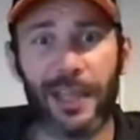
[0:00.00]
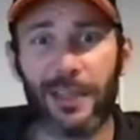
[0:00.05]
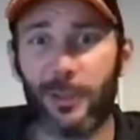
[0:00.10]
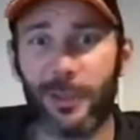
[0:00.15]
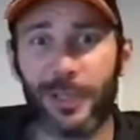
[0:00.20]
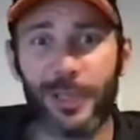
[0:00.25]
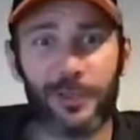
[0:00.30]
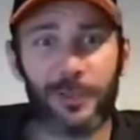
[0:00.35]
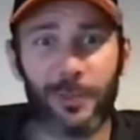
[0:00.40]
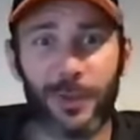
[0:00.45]
And
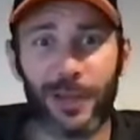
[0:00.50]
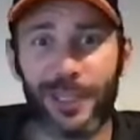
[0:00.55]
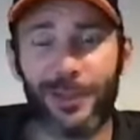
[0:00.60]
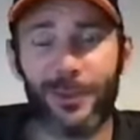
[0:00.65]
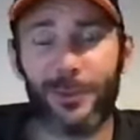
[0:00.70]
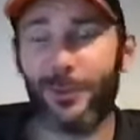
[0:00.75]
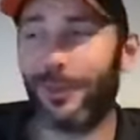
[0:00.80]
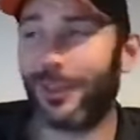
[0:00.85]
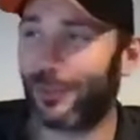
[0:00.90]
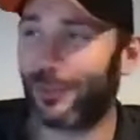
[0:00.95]
you'll be able to buy,
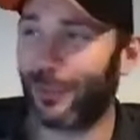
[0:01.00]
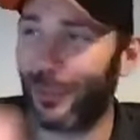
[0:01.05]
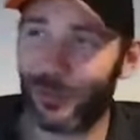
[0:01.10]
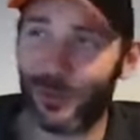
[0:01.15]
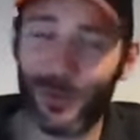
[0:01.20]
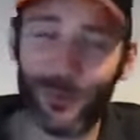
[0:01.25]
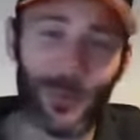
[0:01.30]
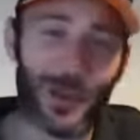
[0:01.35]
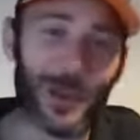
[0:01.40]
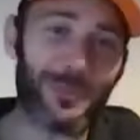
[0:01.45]
you'll be able to go
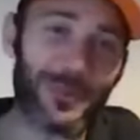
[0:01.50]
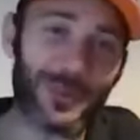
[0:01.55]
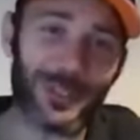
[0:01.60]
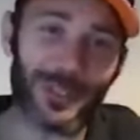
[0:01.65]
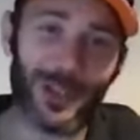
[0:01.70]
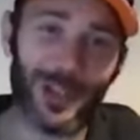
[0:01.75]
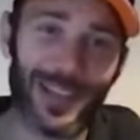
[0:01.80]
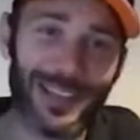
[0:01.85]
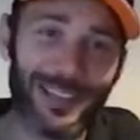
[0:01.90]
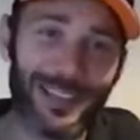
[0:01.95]
to the
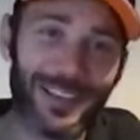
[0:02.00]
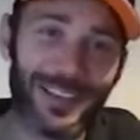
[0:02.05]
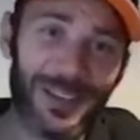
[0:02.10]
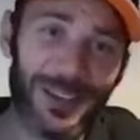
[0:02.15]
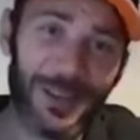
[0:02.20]
website,